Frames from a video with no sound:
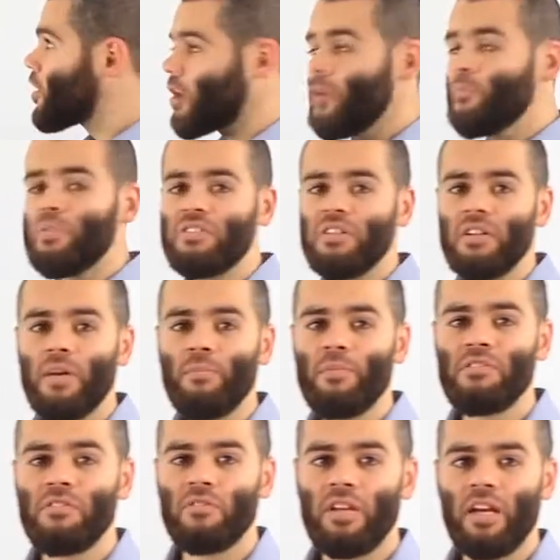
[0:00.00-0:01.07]
Composite
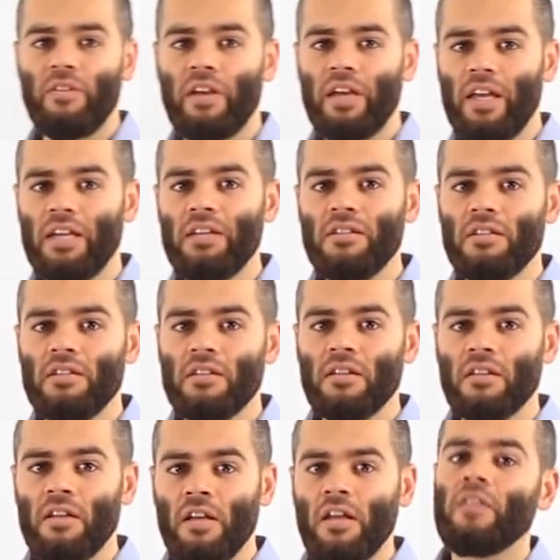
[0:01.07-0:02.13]
numbers, on the other hand,
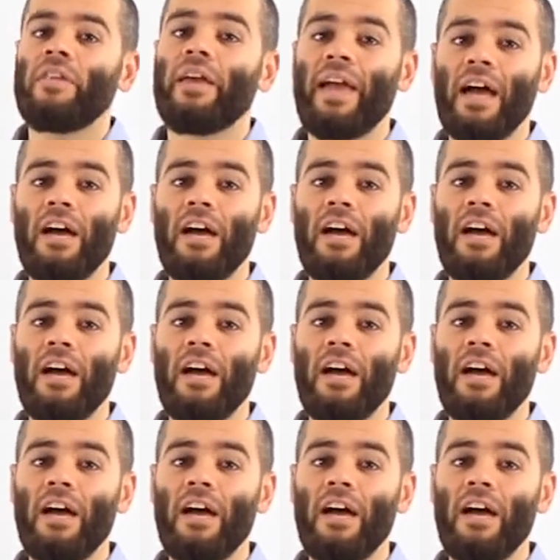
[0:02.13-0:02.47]
they